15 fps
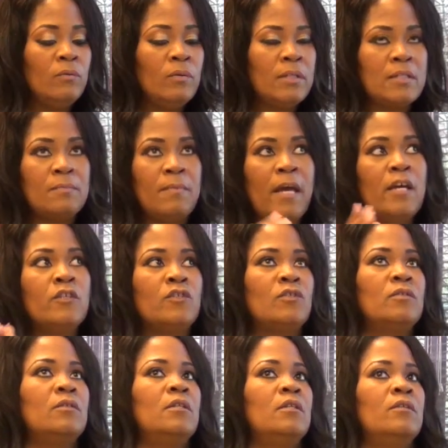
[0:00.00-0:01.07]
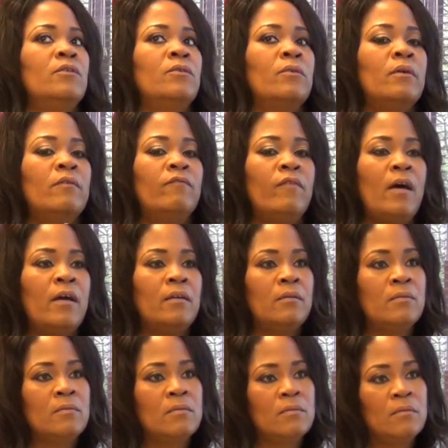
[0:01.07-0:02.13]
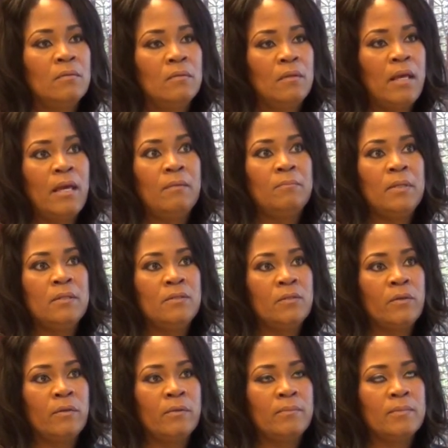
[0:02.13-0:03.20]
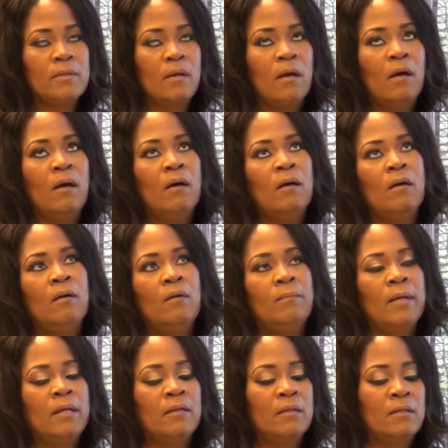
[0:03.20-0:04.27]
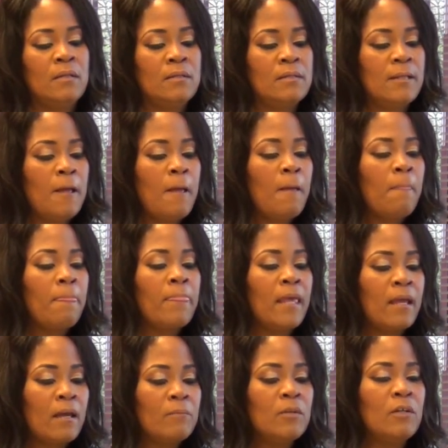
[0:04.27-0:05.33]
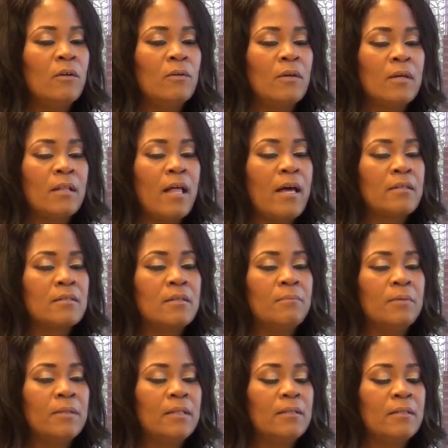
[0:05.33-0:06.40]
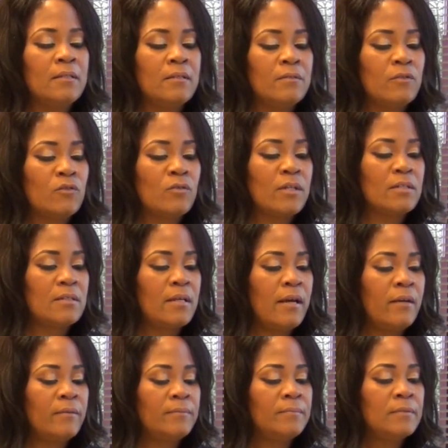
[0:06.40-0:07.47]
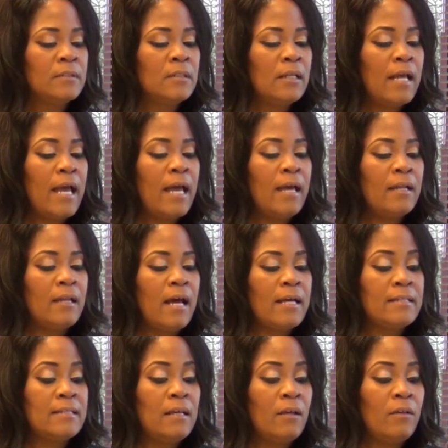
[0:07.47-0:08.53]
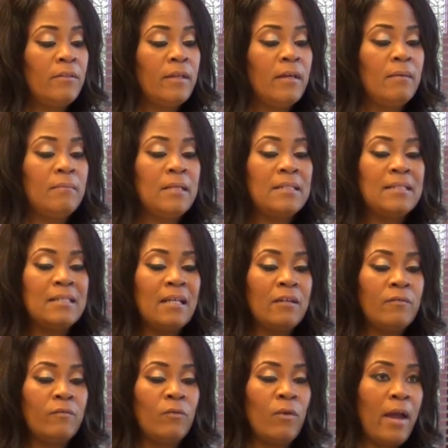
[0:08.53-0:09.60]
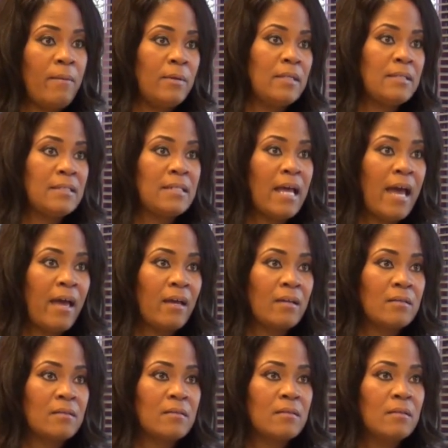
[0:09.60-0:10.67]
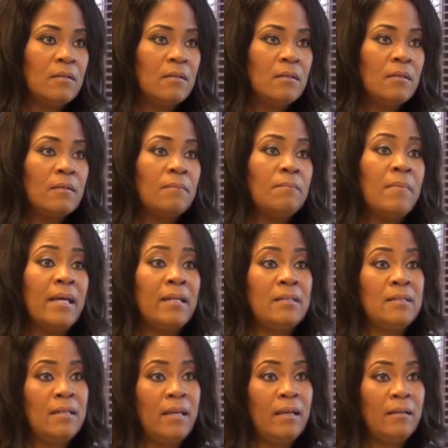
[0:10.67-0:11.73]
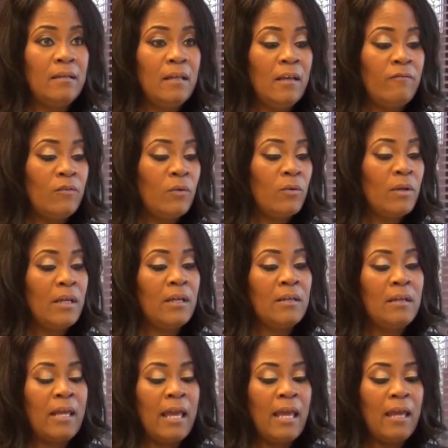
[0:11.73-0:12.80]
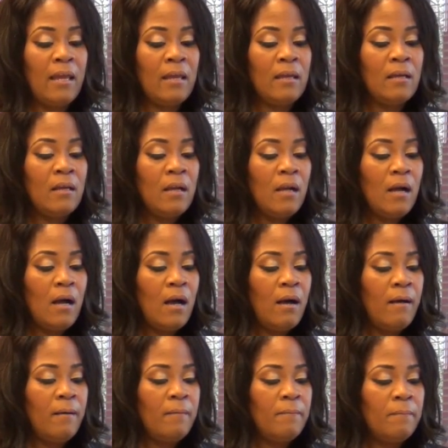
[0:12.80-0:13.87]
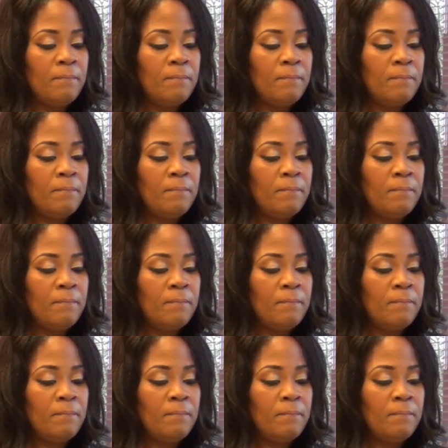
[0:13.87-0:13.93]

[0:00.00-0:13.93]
especially during finals and midterms, oh my goodness, they come to yoga class completely stressed out. Mm-hmm. And I tell them instead of grabbing snacks, meditate. If you're in a um,